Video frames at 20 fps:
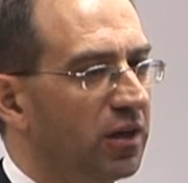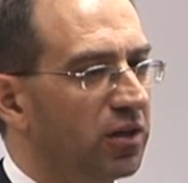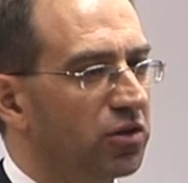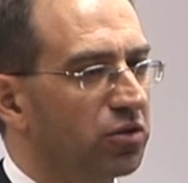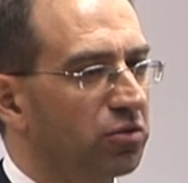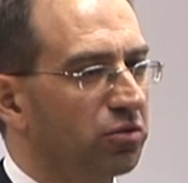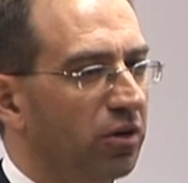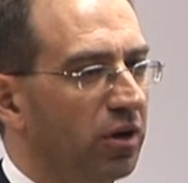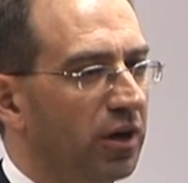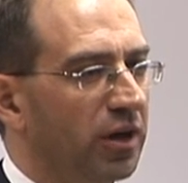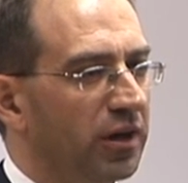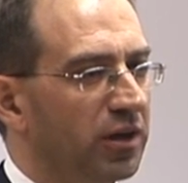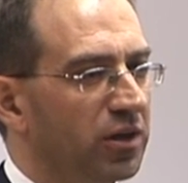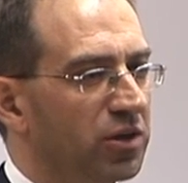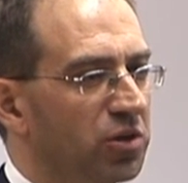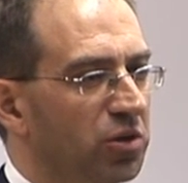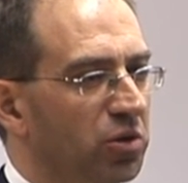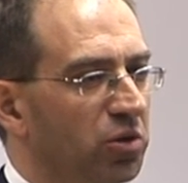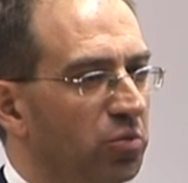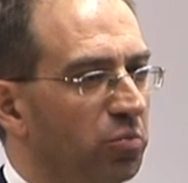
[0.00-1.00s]
trying
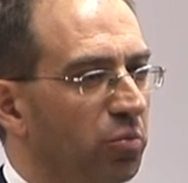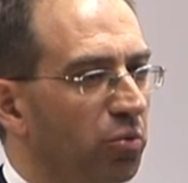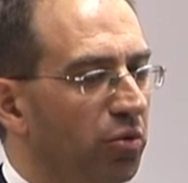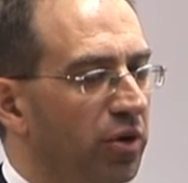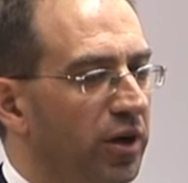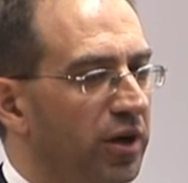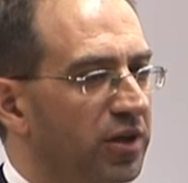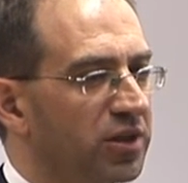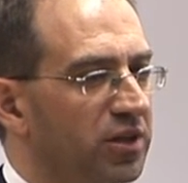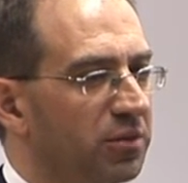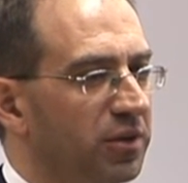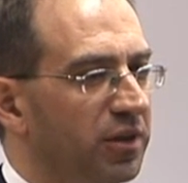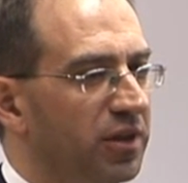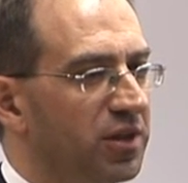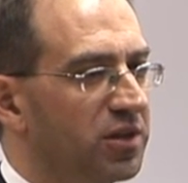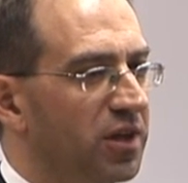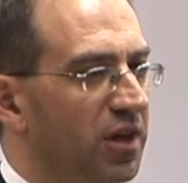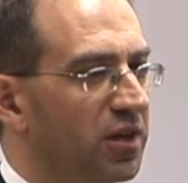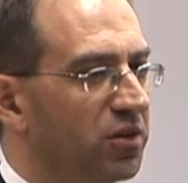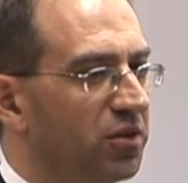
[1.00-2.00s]
to bring some of
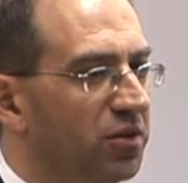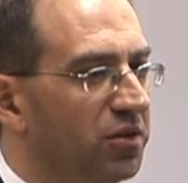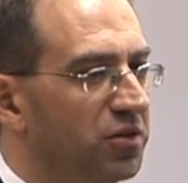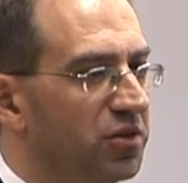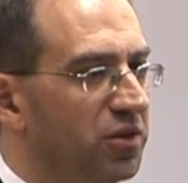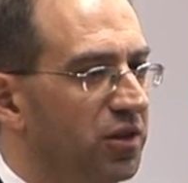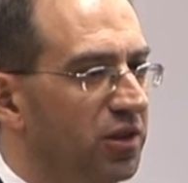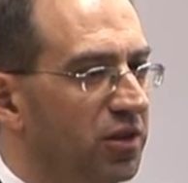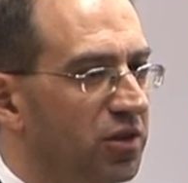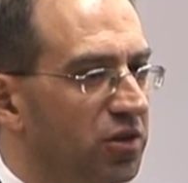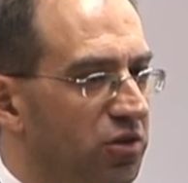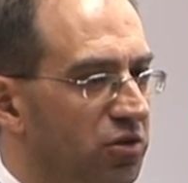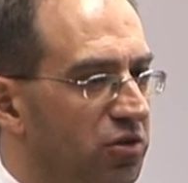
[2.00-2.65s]
these technologies